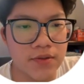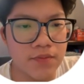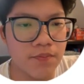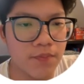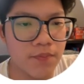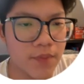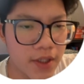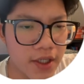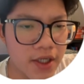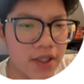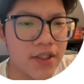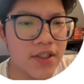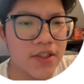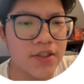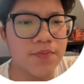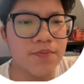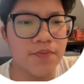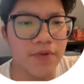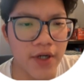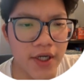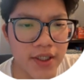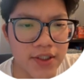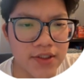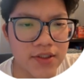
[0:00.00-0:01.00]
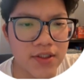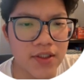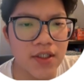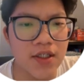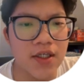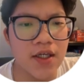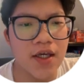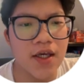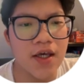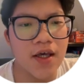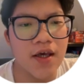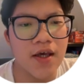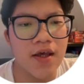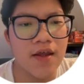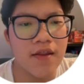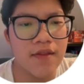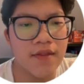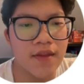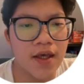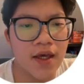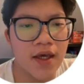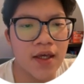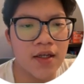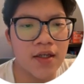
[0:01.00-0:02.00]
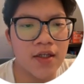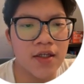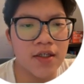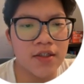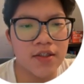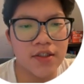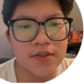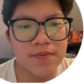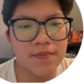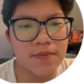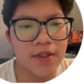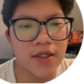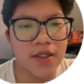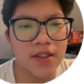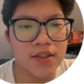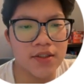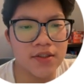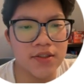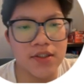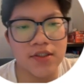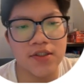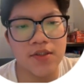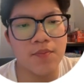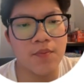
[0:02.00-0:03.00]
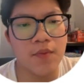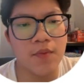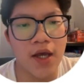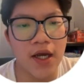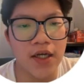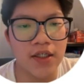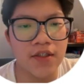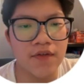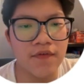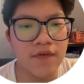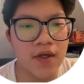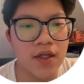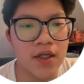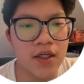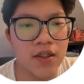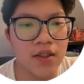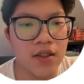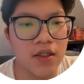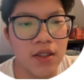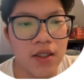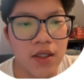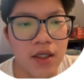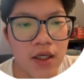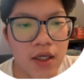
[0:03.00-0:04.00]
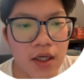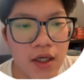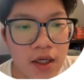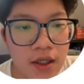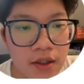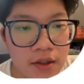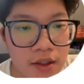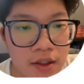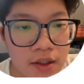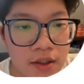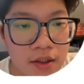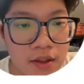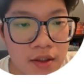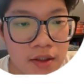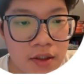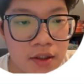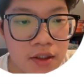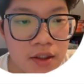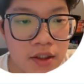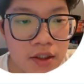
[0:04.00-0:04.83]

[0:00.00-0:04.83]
button is pressed, then it displays system activated, and then